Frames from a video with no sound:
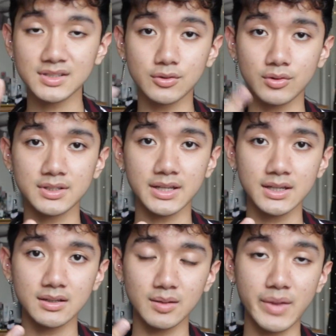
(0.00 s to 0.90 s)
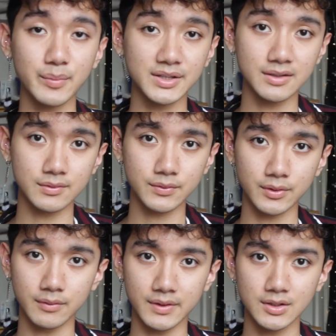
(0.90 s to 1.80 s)
When it's your date, it might be
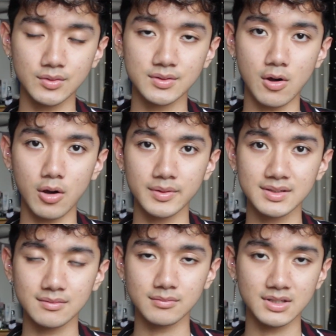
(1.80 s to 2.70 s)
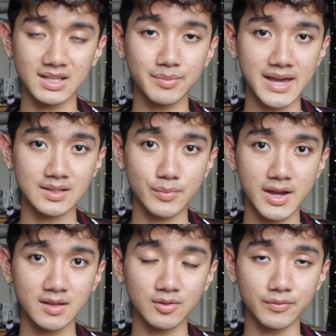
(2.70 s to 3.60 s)
different for your venue. So always keep
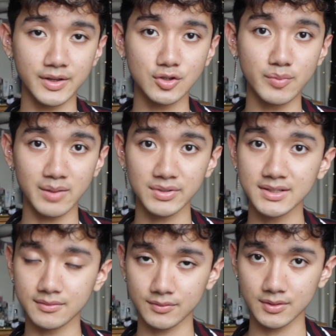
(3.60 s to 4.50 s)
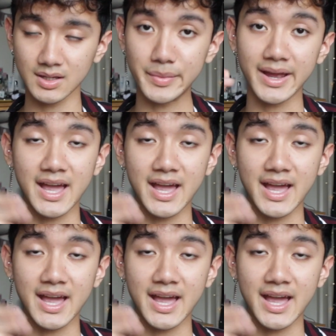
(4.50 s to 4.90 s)
that in mind. Your venue might be different.